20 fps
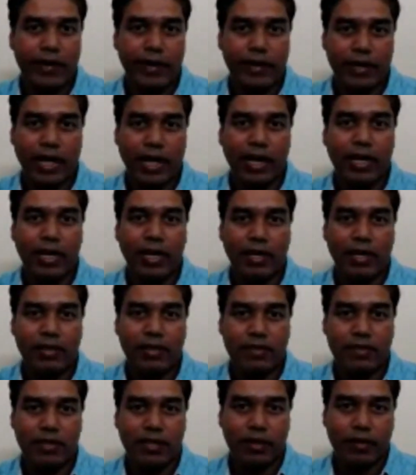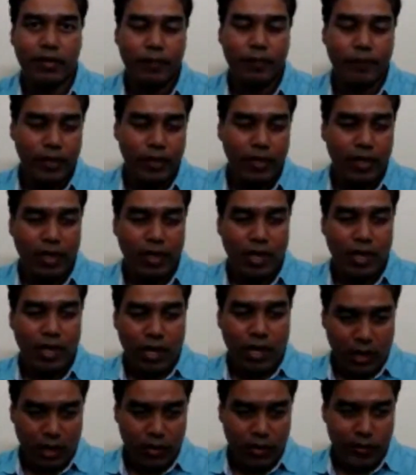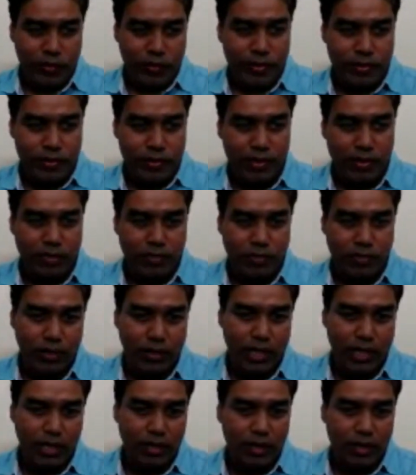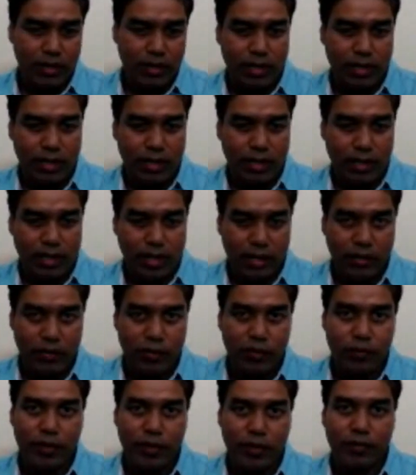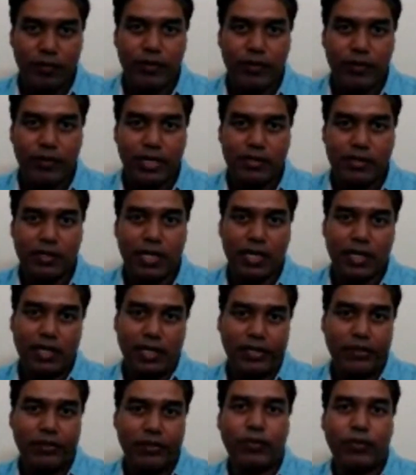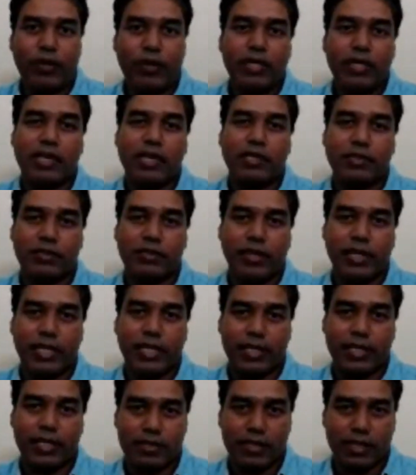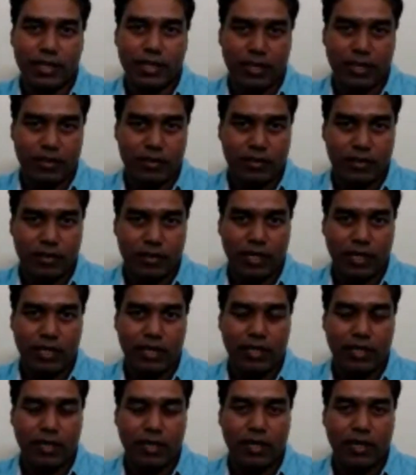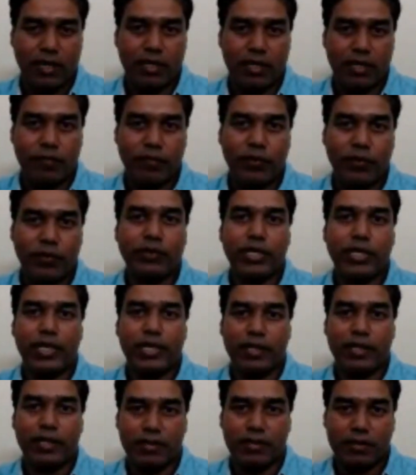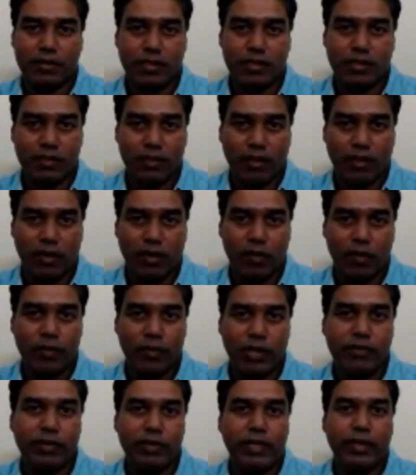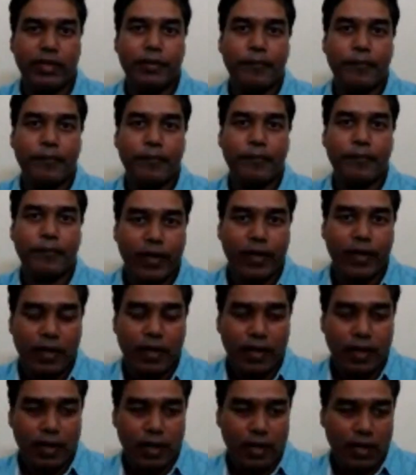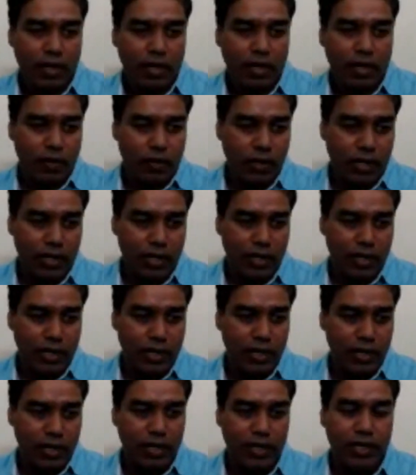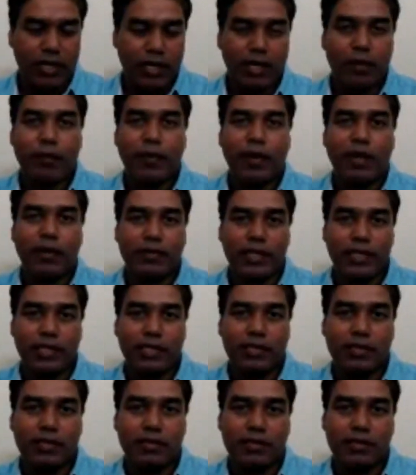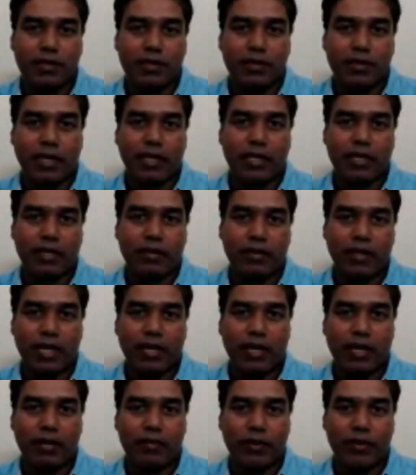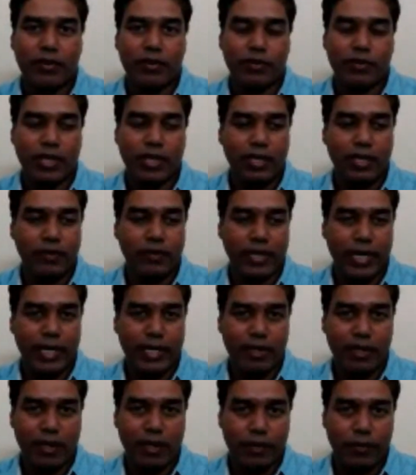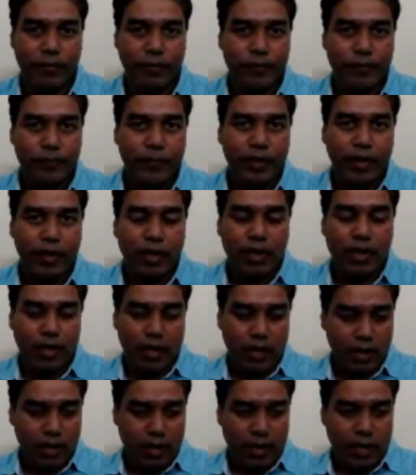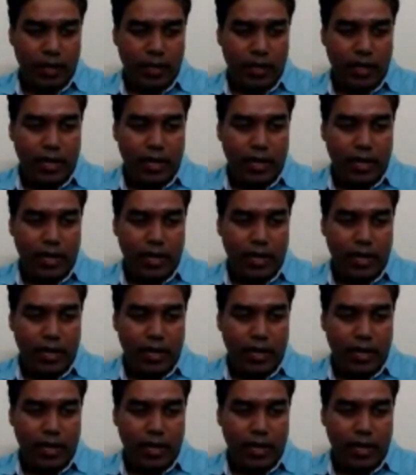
your question so that you'd be able to understand, what ultrasonic testing is in few sentences, or maybe in a couple of things that I'm going to tell you right now. Ultrasonic testing, as